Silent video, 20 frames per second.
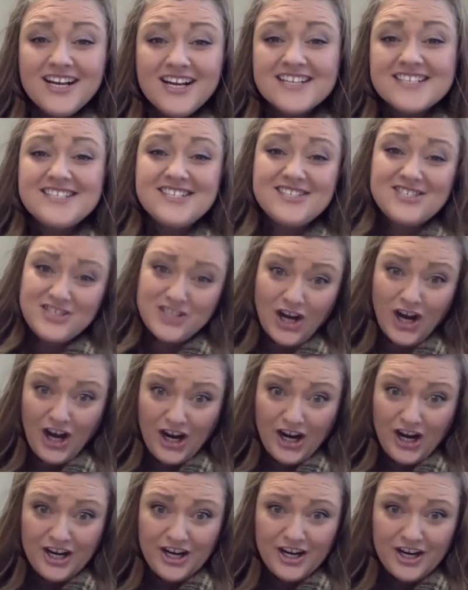a
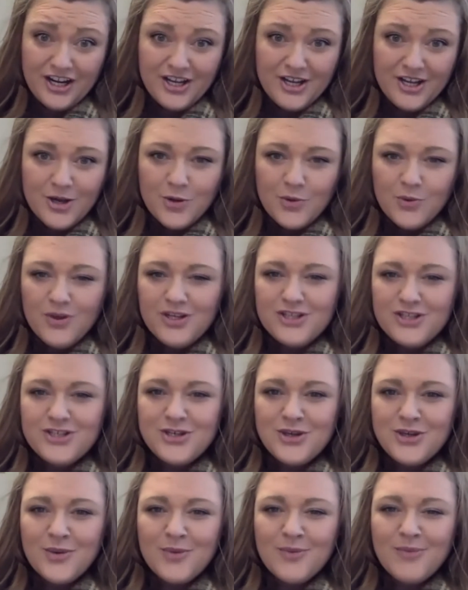star, which
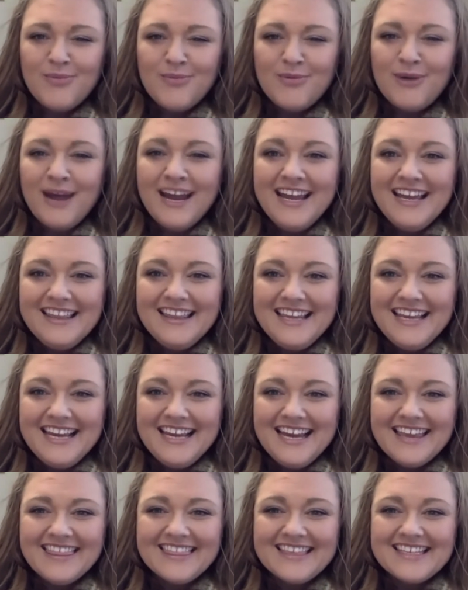shone
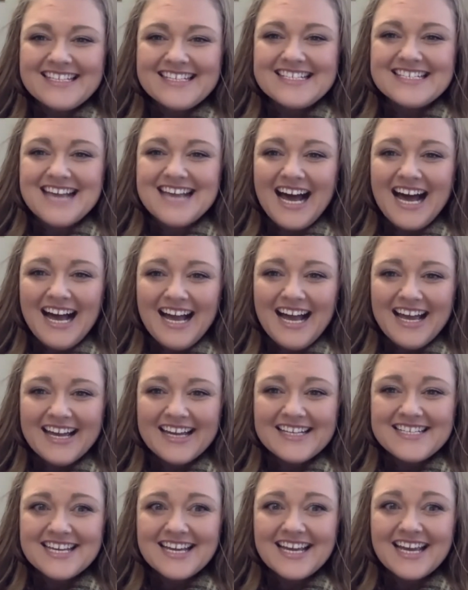brightly in the
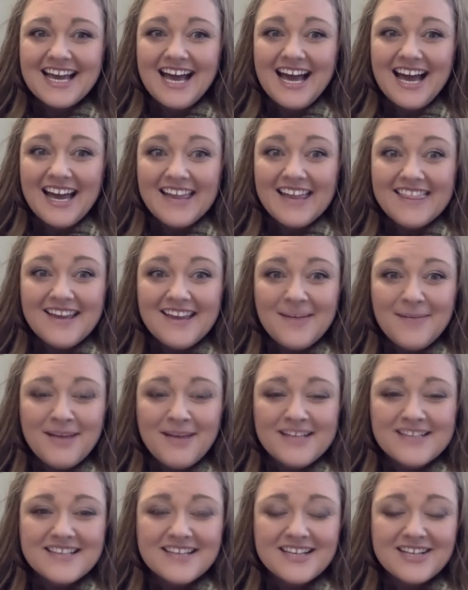sky to guide them
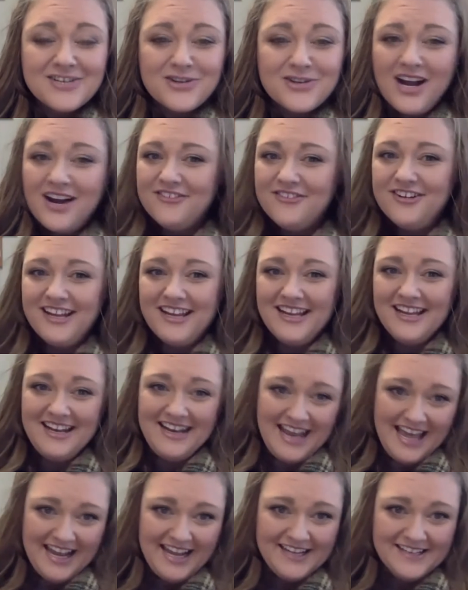as they traveled at
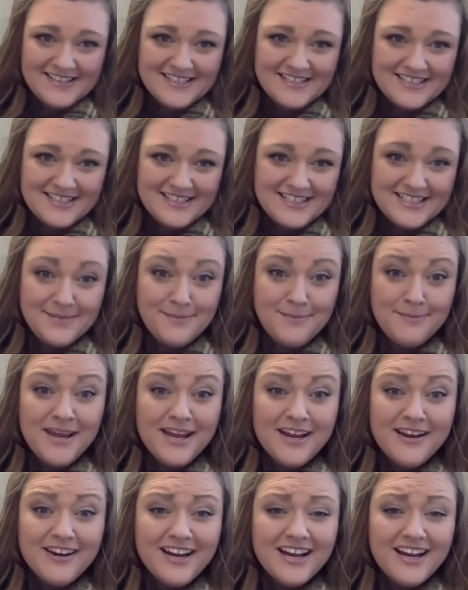night to
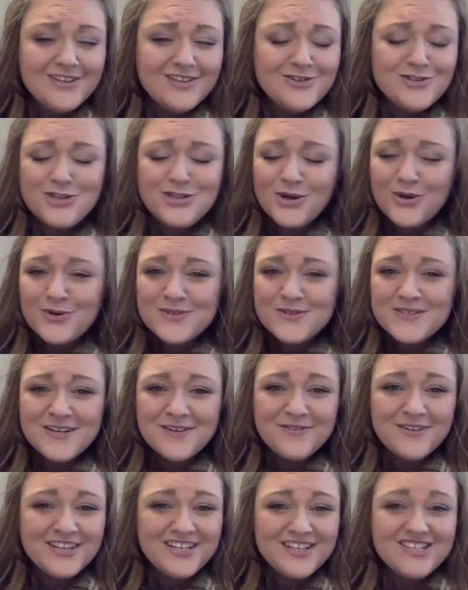Mary and Joseph
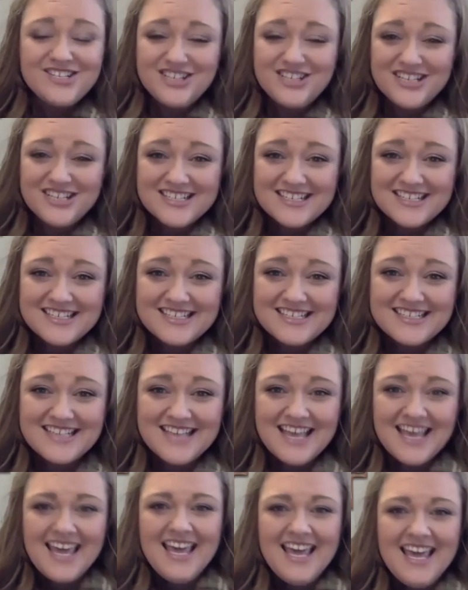and Jesus.
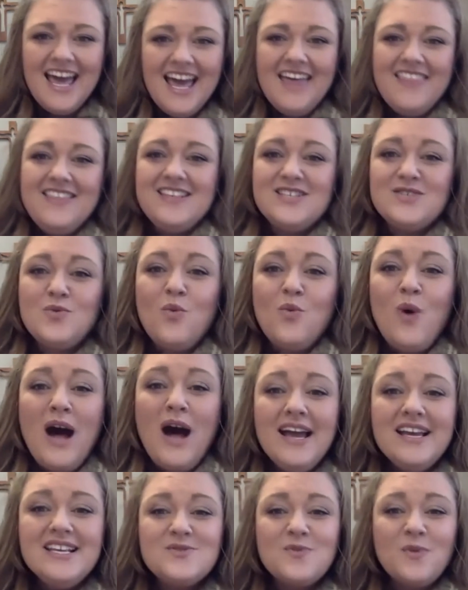And these
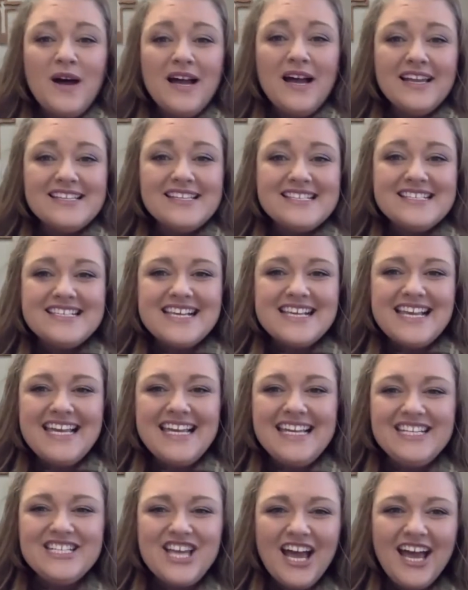wise ones
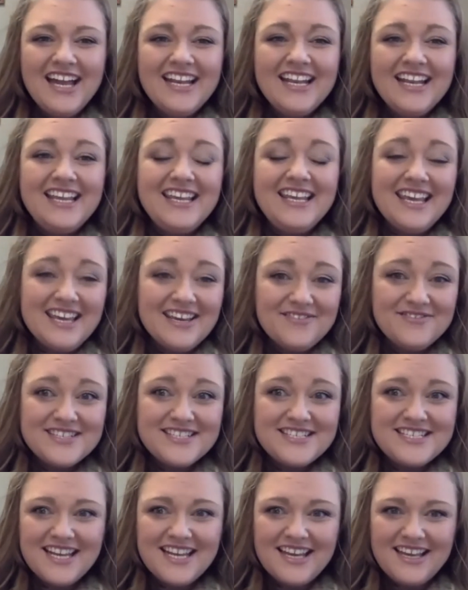each had
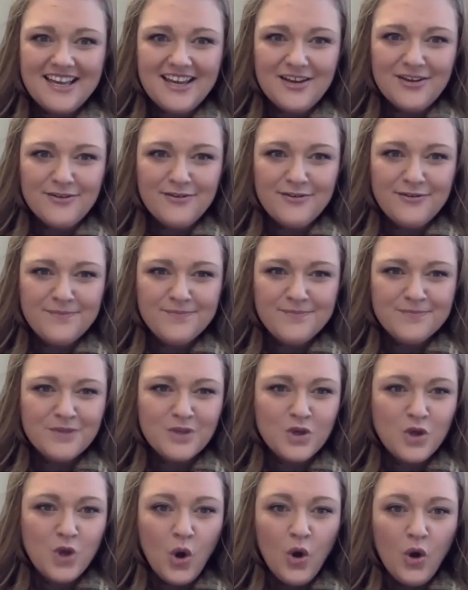gifts to give,
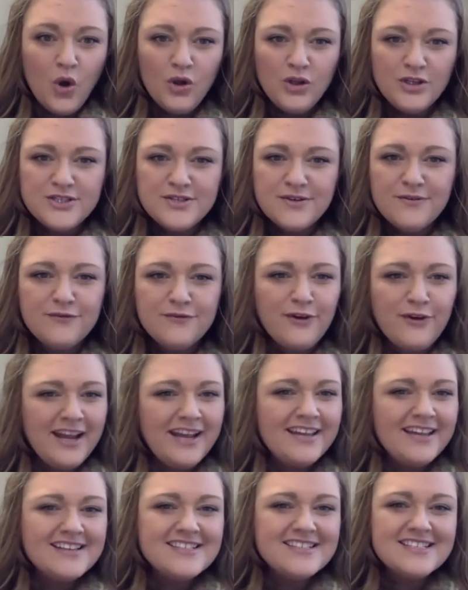gold,
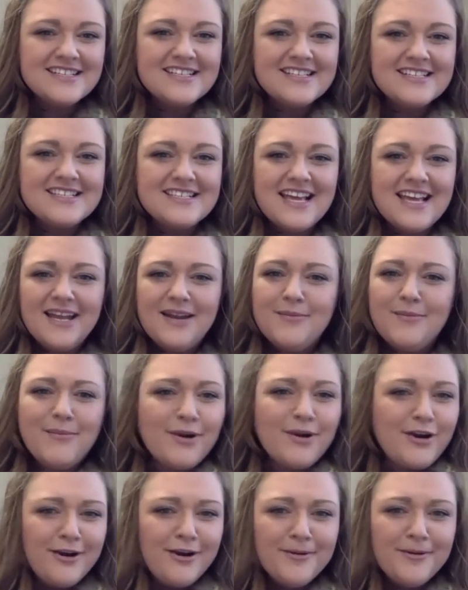frankincense, and
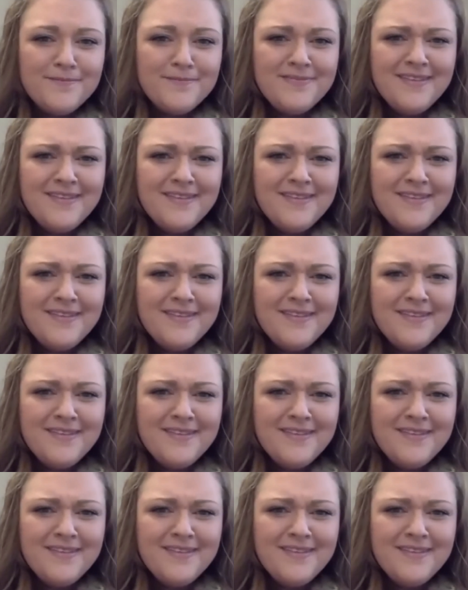myrrh.